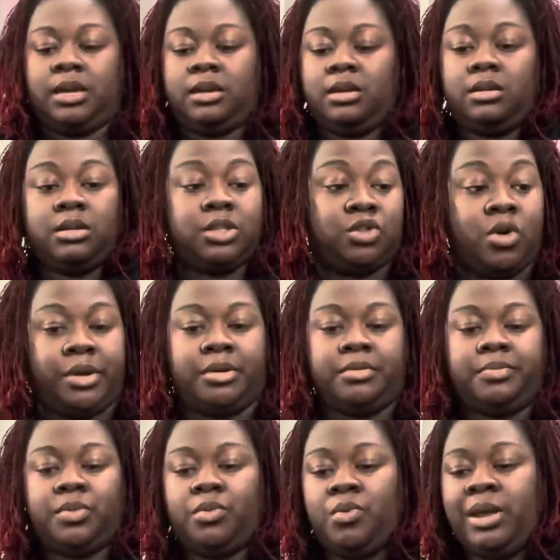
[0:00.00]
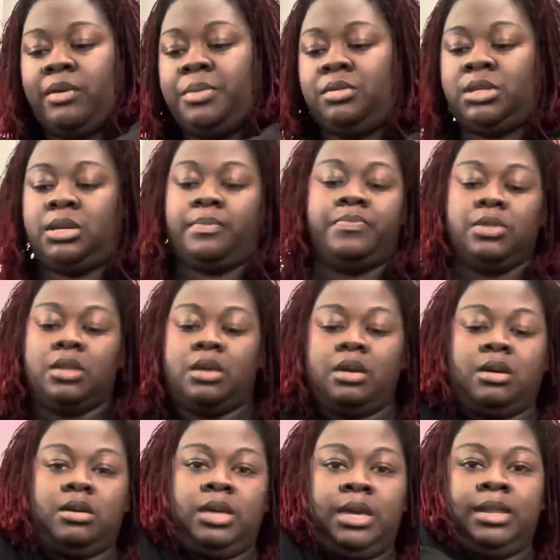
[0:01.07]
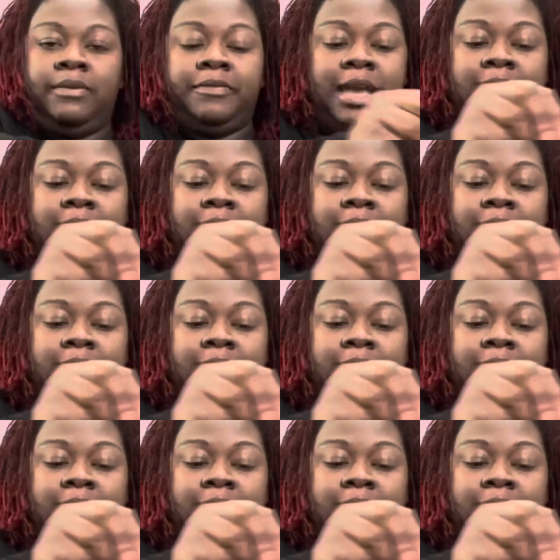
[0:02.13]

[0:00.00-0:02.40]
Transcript: starting mix versus potting soil.